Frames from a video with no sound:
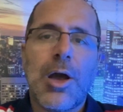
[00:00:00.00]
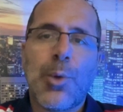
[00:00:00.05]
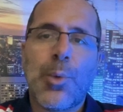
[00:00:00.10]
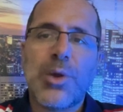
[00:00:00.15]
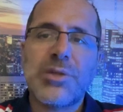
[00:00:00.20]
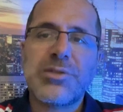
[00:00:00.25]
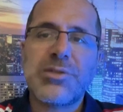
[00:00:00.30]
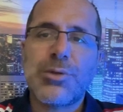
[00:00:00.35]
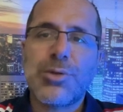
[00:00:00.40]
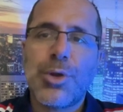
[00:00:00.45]

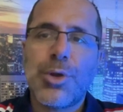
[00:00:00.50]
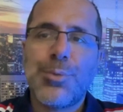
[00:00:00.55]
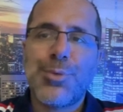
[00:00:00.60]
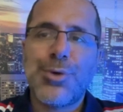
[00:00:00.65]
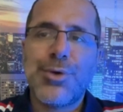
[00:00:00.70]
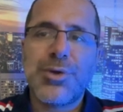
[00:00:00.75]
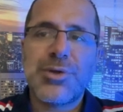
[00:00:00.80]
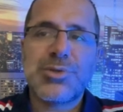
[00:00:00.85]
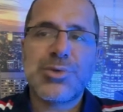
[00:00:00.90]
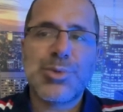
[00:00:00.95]
Aquestive
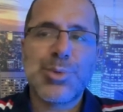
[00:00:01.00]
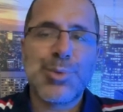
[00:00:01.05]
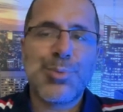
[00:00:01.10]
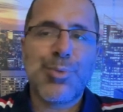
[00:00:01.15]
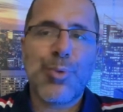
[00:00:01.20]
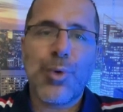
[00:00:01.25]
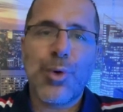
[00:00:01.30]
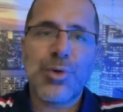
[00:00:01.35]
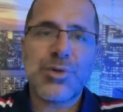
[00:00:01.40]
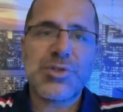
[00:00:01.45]
Therapeutics
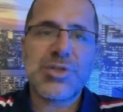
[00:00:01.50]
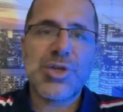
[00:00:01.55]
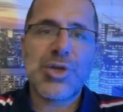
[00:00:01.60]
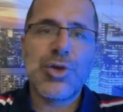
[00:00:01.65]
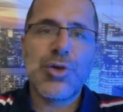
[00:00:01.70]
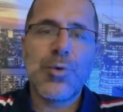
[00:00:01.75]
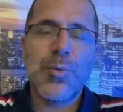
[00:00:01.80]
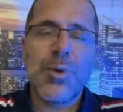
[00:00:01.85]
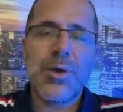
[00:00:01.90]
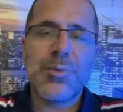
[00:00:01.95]
reports
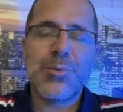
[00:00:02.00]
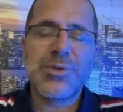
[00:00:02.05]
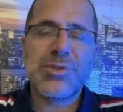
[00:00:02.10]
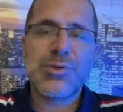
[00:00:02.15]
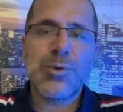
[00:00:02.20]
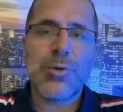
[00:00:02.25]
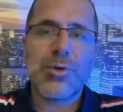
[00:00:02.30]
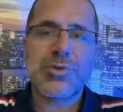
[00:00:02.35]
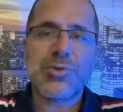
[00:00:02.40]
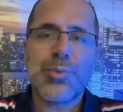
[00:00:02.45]
Q1
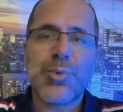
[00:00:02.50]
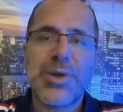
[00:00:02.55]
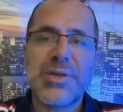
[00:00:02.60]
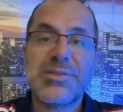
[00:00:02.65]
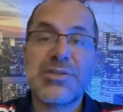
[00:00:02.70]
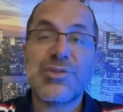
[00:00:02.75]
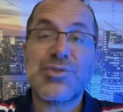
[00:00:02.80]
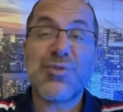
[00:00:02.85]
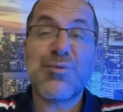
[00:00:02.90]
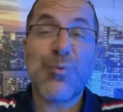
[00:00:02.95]
results,
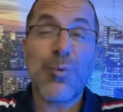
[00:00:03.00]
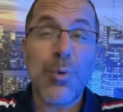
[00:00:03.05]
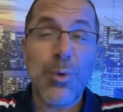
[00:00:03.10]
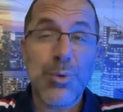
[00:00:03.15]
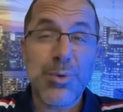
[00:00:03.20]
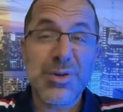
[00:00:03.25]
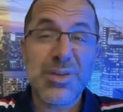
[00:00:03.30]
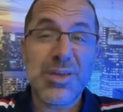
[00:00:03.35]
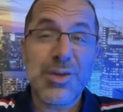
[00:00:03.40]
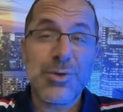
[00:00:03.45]
raises
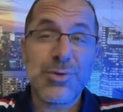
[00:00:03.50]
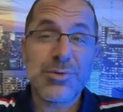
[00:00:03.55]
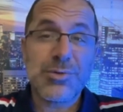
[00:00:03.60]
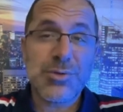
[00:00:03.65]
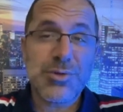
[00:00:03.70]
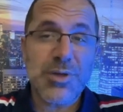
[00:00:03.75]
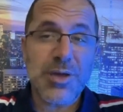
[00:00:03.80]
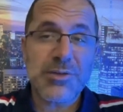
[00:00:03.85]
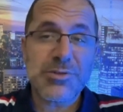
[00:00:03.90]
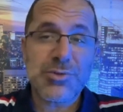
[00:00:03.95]
forward year
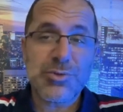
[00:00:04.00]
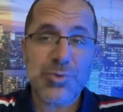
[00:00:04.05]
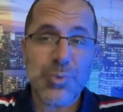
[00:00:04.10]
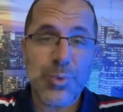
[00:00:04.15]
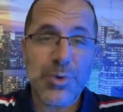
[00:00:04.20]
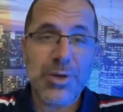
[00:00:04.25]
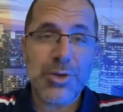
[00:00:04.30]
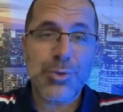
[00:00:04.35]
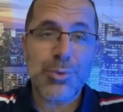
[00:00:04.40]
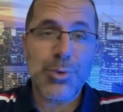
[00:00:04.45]

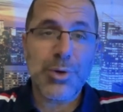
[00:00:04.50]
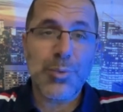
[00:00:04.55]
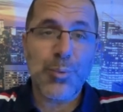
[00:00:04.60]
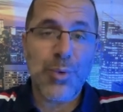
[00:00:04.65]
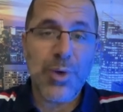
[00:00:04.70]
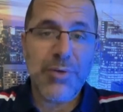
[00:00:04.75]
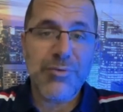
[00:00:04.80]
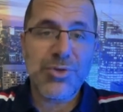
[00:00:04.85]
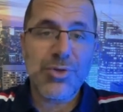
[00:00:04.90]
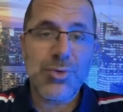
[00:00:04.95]
2023
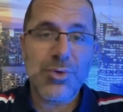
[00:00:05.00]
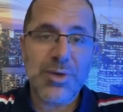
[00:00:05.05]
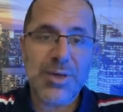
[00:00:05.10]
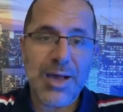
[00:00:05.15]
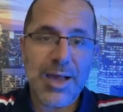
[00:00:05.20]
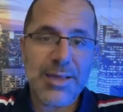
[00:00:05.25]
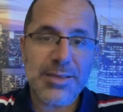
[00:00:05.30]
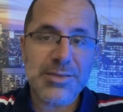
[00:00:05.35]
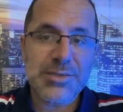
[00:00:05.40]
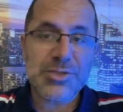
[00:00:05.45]
revenue
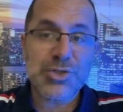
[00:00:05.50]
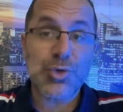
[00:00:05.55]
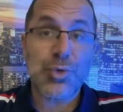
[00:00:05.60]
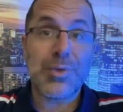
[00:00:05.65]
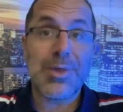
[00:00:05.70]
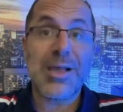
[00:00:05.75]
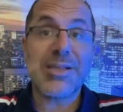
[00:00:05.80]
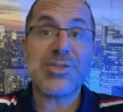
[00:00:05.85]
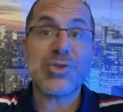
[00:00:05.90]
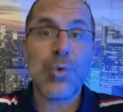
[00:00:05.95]
guidance, so
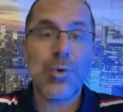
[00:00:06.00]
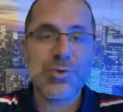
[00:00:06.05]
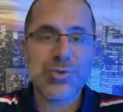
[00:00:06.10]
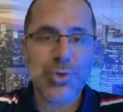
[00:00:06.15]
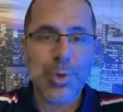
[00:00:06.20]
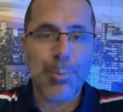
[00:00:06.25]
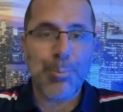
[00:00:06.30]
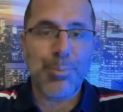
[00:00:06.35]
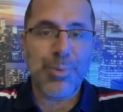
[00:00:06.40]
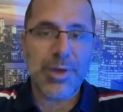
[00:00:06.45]
that's
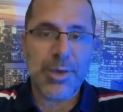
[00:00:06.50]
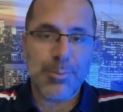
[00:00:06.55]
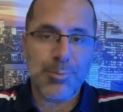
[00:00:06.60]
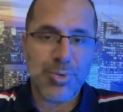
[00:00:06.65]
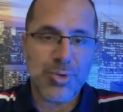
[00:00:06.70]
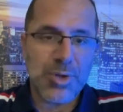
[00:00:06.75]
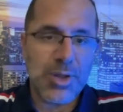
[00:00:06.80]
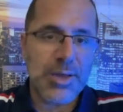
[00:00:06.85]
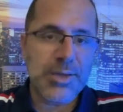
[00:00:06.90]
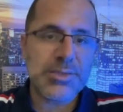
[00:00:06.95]
also a big
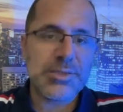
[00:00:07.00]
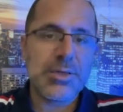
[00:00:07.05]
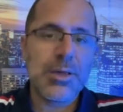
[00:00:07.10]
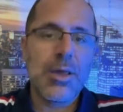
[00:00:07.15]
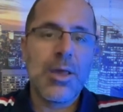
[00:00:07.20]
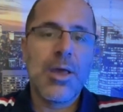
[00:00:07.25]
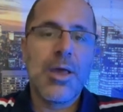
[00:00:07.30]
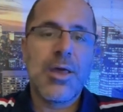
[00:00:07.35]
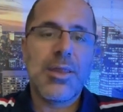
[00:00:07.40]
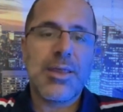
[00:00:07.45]
plus.
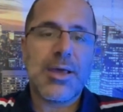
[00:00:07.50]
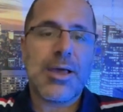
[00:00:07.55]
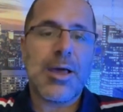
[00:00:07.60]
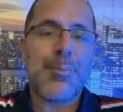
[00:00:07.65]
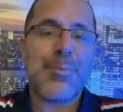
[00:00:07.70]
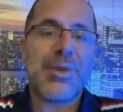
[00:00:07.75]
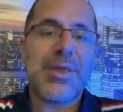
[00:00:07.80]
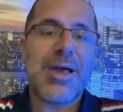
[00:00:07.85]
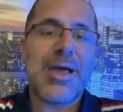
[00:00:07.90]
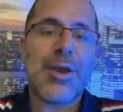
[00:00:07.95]
The
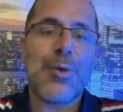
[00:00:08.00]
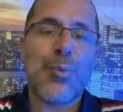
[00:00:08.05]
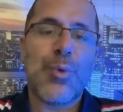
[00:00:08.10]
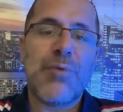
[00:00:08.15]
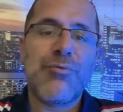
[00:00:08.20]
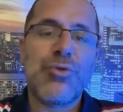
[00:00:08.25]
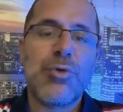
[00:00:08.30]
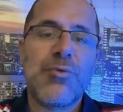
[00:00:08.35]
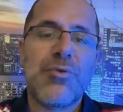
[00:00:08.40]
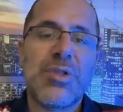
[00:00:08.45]
company had a
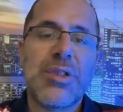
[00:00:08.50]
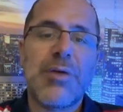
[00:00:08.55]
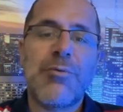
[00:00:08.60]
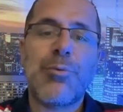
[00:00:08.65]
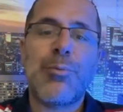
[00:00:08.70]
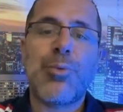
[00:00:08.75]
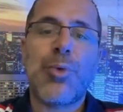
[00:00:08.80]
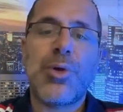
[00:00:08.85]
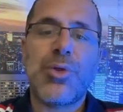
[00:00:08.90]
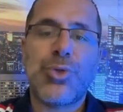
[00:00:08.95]
revenue of
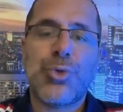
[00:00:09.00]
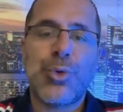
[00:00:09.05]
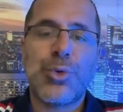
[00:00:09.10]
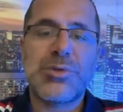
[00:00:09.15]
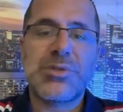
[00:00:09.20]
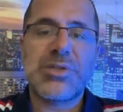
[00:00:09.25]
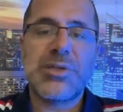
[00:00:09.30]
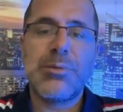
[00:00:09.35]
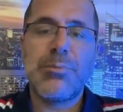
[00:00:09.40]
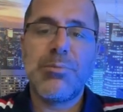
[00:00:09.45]

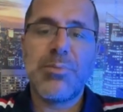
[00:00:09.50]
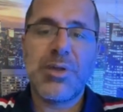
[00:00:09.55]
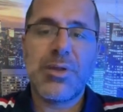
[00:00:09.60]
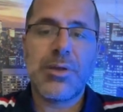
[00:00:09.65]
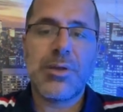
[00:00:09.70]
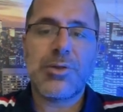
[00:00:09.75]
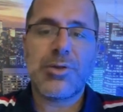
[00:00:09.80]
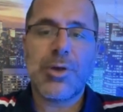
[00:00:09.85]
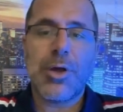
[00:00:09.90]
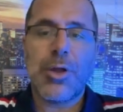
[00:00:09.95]
$11.13
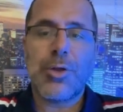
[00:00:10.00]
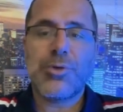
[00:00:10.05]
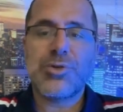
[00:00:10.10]
million,